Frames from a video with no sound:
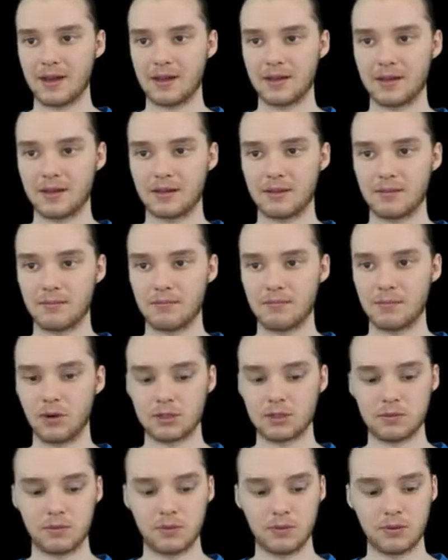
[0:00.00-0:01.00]
on
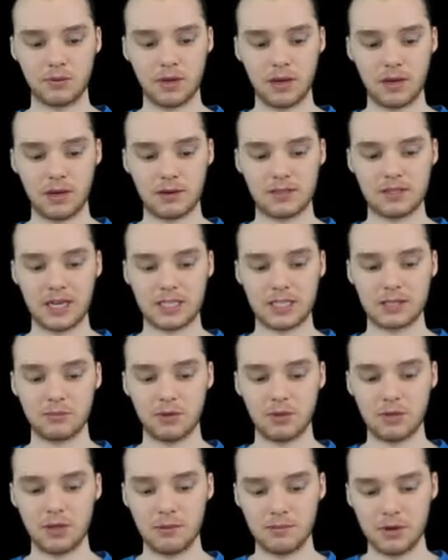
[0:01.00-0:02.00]

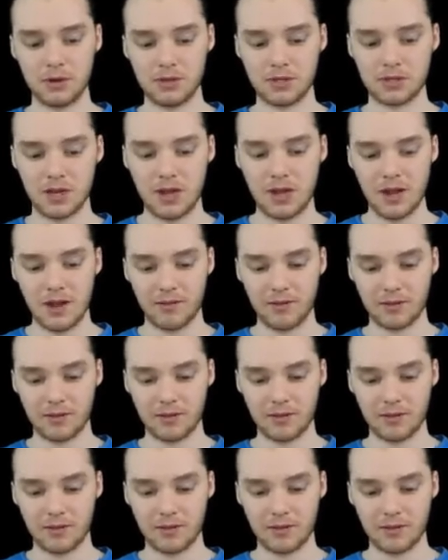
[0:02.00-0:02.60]
decimal numbers,